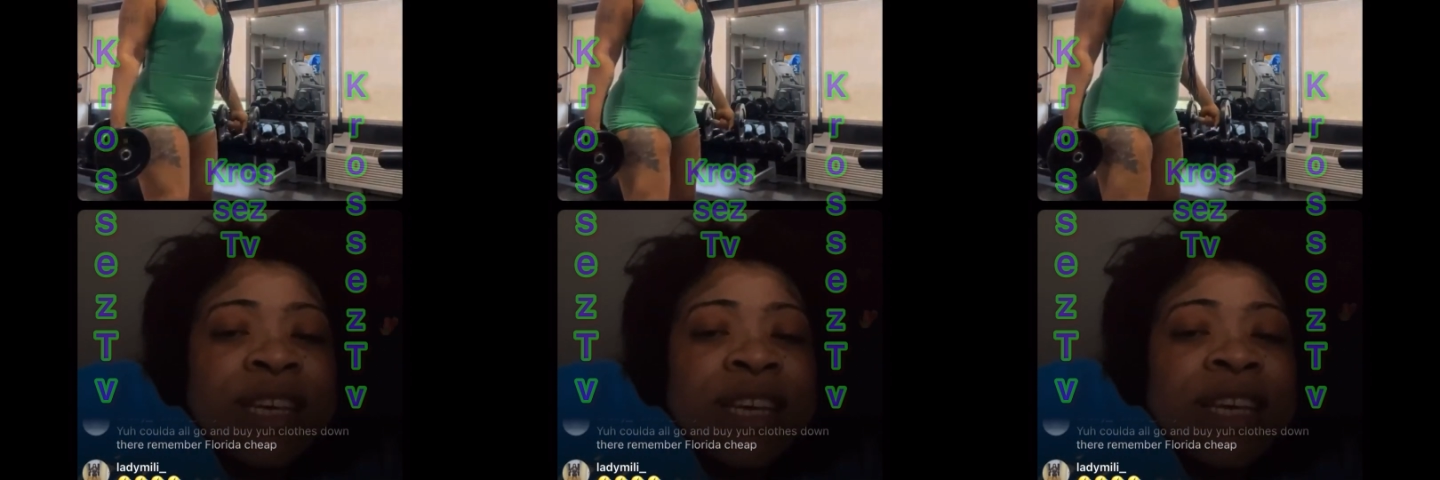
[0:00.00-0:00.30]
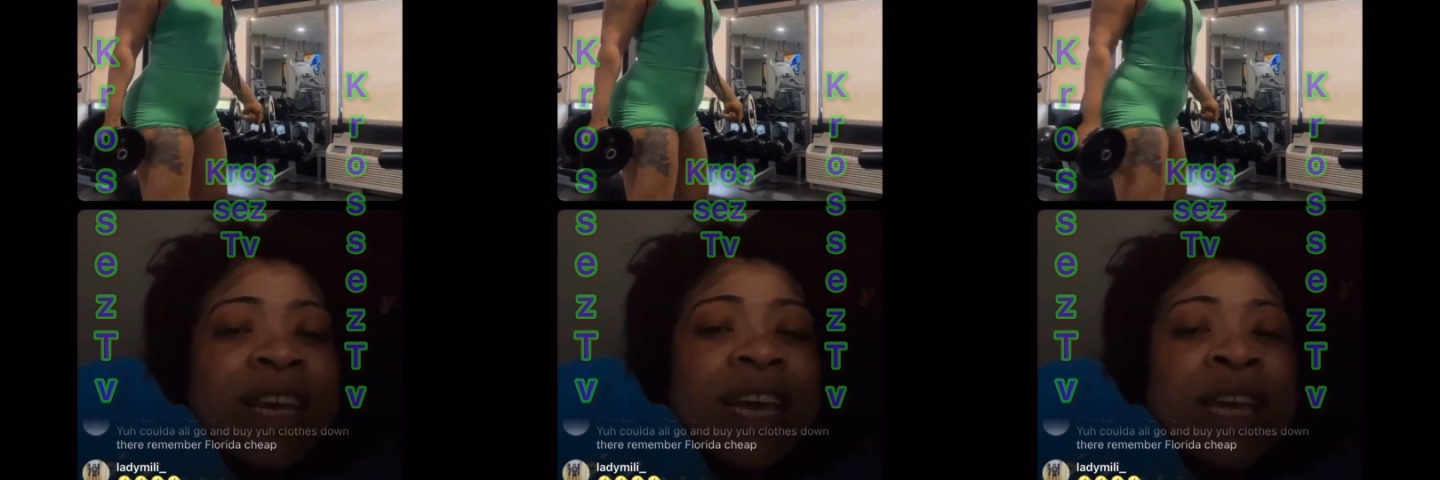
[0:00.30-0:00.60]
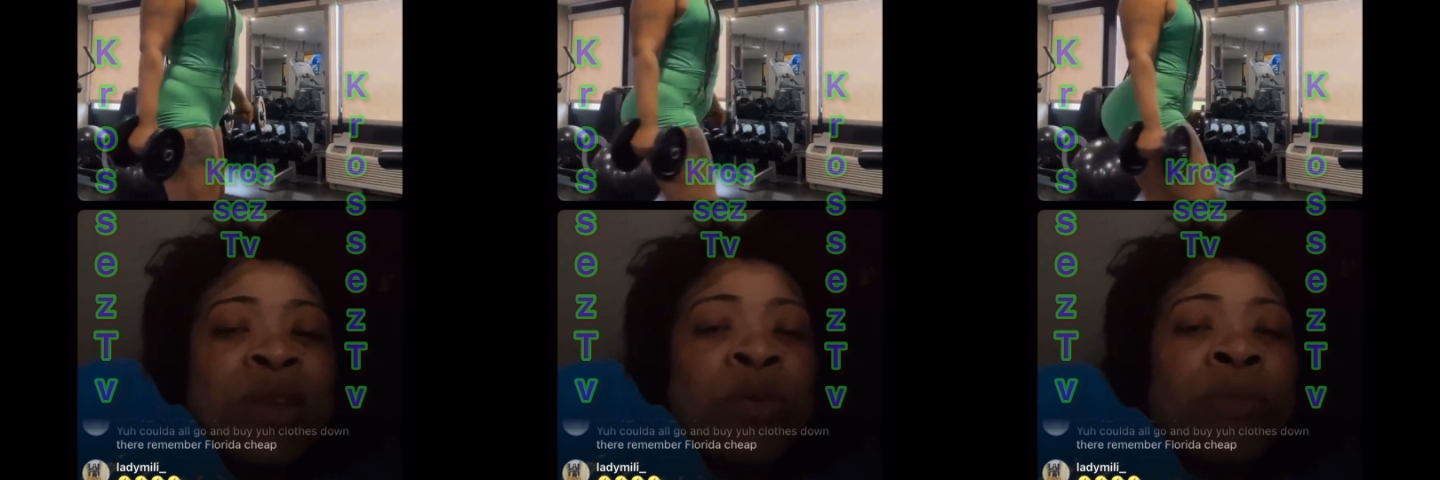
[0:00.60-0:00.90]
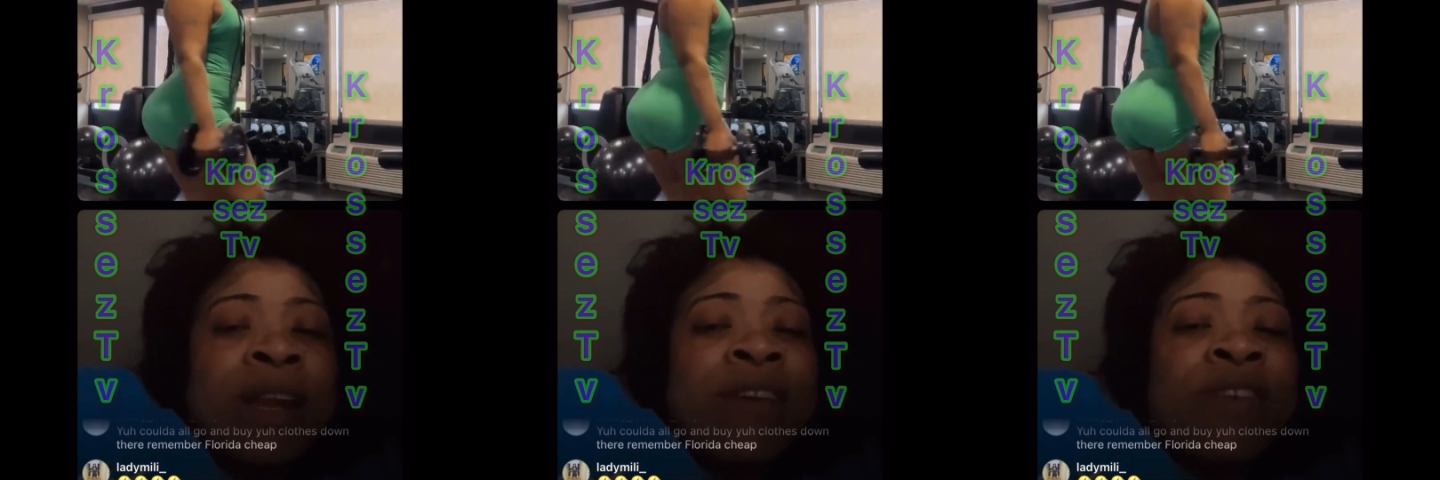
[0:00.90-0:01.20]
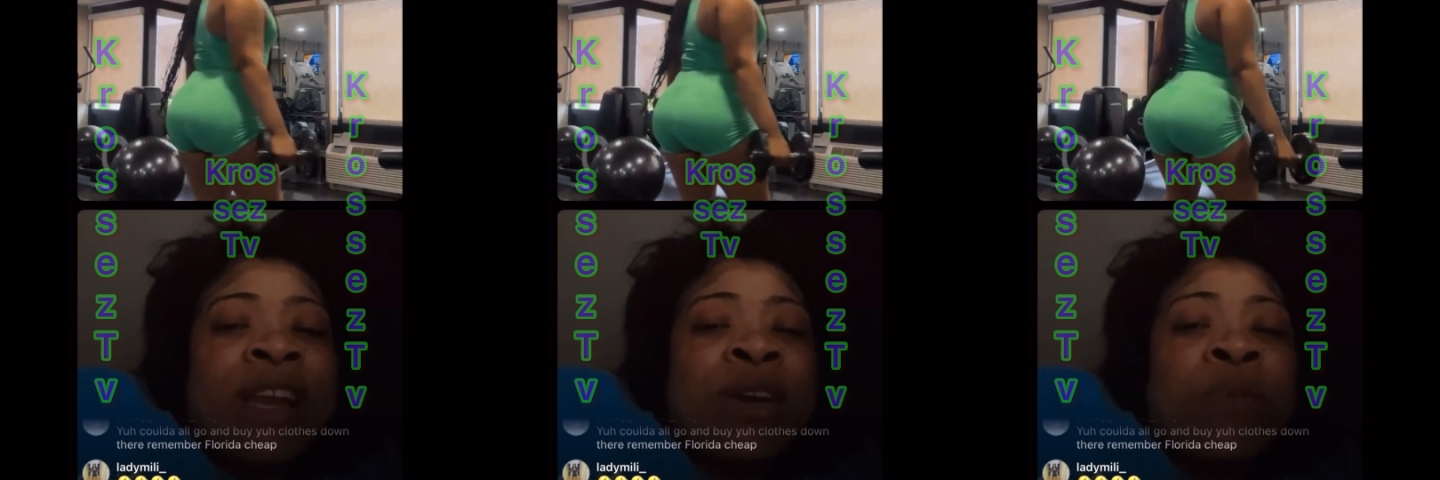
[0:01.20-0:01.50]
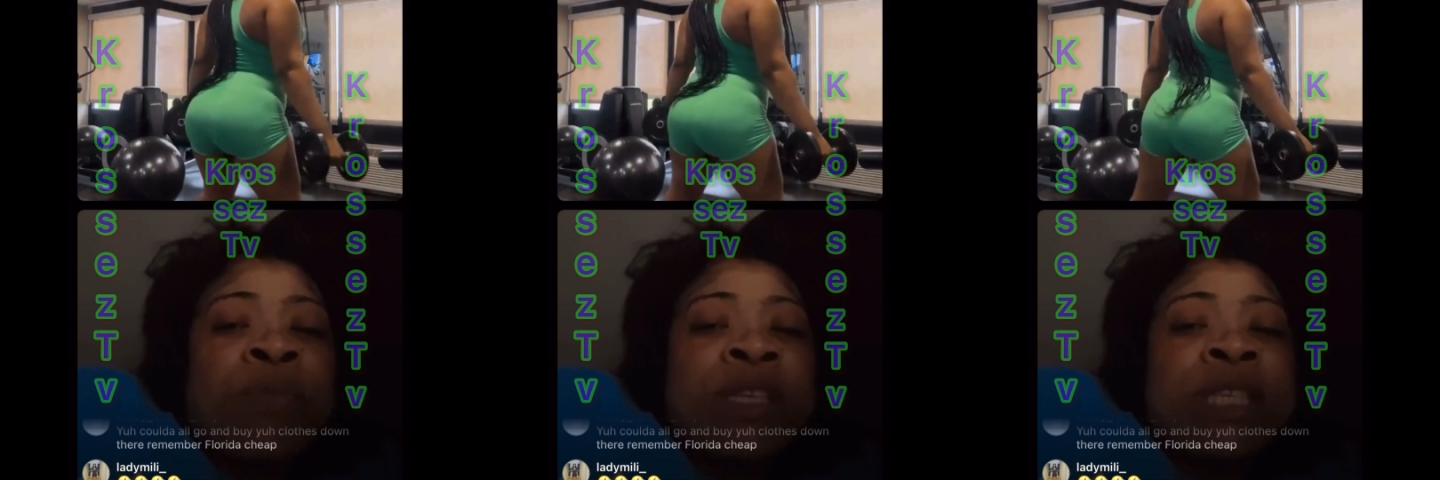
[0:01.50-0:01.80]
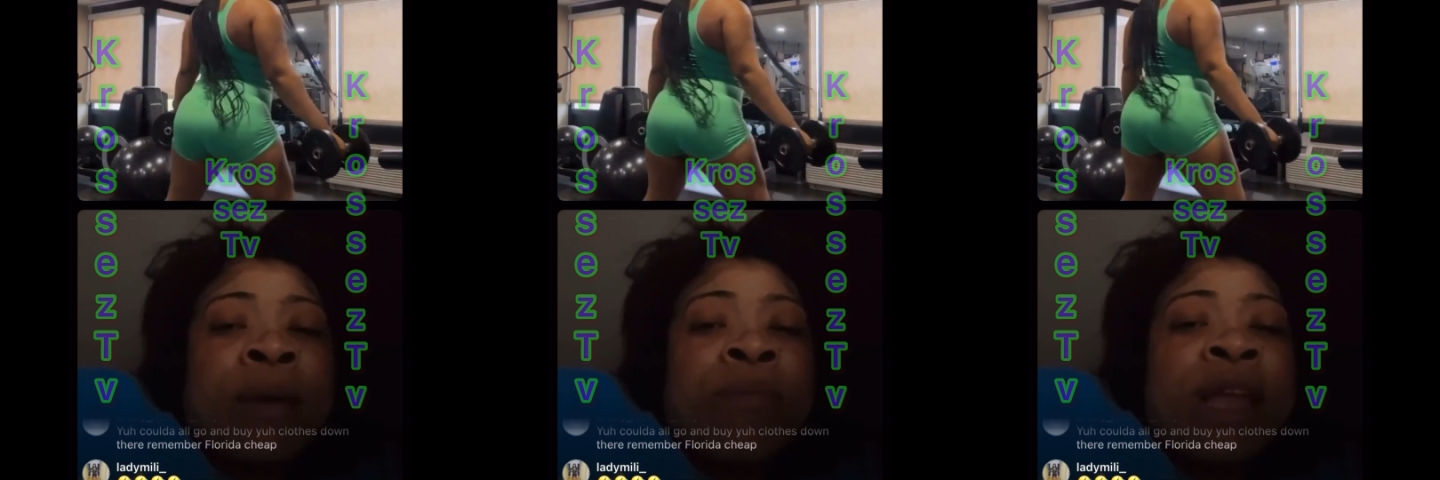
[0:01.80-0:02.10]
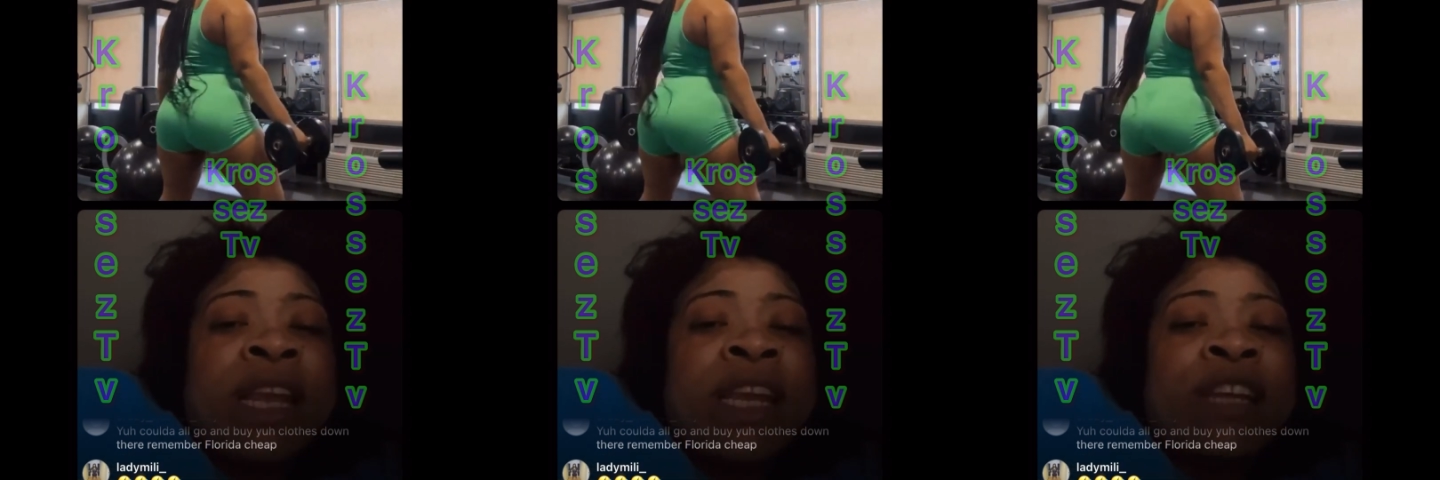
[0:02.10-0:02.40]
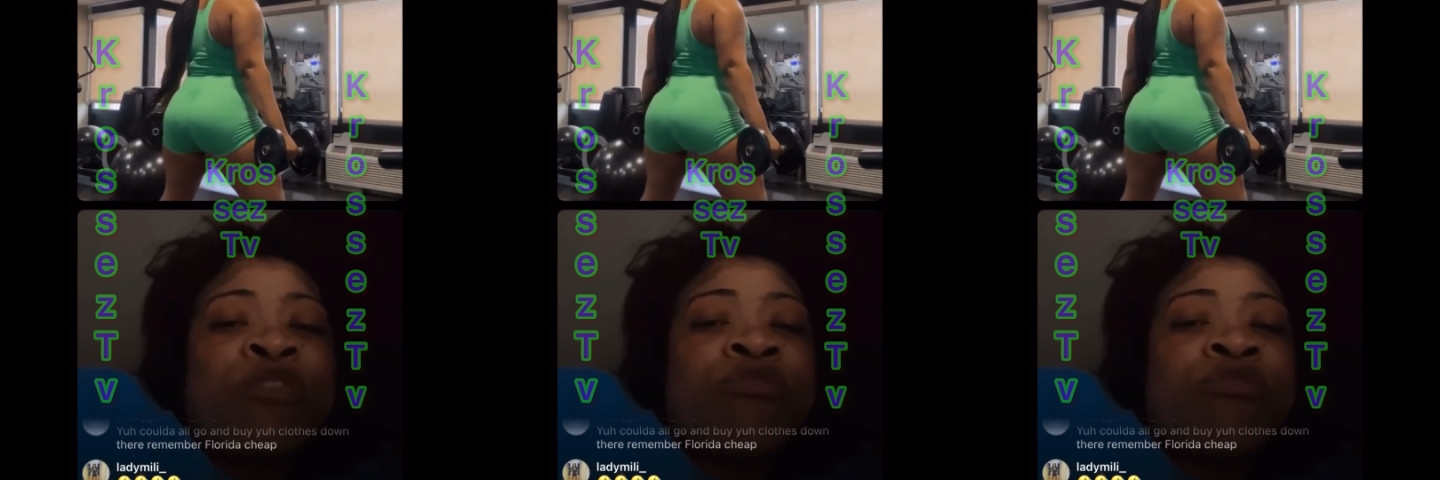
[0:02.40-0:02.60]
Hey, the one have a little piece of belly that